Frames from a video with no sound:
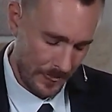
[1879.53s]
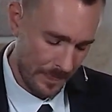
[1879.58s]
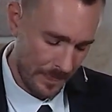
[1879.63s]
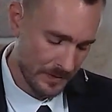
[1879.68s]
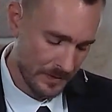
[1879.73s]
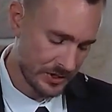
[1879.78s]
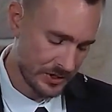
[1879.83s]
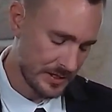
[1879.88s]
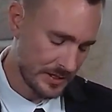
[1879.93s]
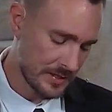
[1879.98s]

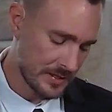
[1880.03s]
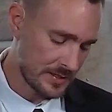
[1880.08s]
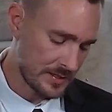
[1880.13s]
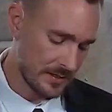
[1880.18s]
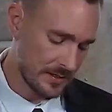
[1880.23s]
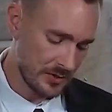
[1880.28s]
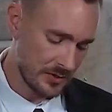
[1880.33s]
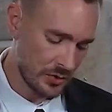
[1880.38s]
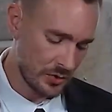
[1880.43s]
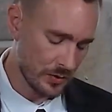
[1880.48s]
But Jesus
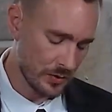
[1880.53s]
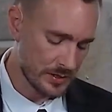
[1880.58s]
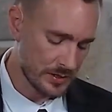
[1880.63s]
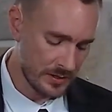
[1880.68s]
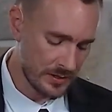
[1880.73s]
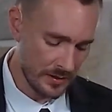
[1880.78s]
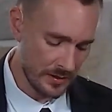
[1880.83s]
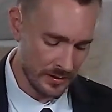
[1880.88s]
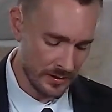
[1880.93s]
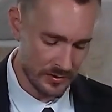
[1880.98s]
says, your
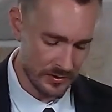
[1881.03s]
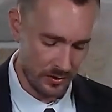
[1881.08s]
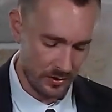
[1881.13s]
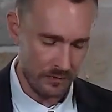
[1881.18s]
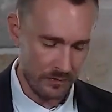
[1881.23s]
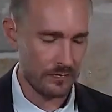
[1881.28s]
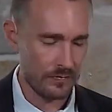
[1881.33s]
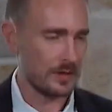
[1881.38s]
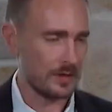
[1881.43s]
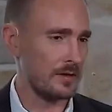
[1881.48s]
sins are
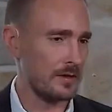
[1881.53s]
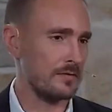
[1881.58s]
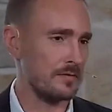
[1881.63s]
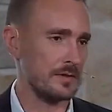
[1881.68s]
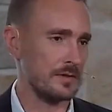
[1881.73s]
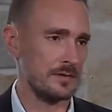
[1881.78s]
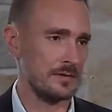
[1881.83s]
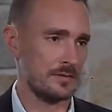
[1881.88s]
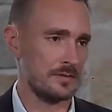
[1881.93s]
forgiven,